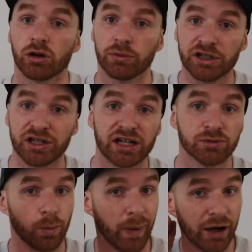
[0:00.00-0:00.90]
got a
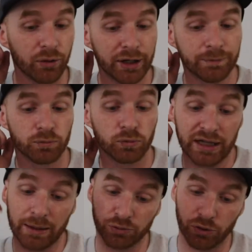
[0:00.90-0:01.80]
rechargeable battery,
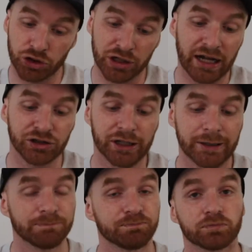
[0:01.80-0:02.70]
comes with a
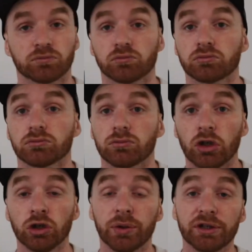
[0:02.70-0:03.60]
charger.
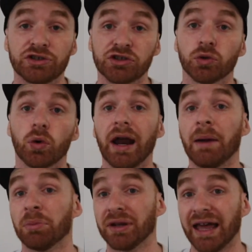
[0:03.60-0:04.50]
You can store
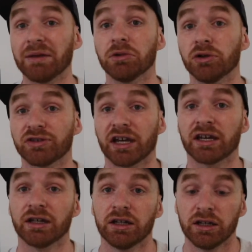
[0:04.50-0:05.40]
and play
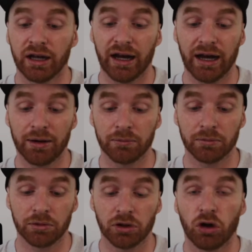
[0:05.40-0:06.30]
music
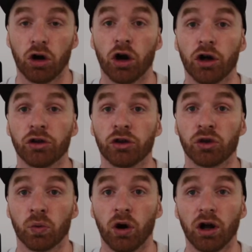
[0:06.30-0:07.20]
on
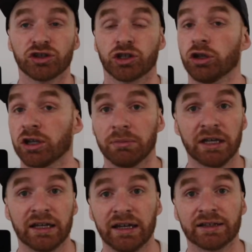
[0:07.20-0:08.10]
the watch, so you can
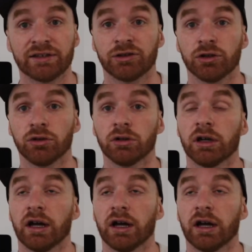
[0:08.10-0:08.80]
be connected to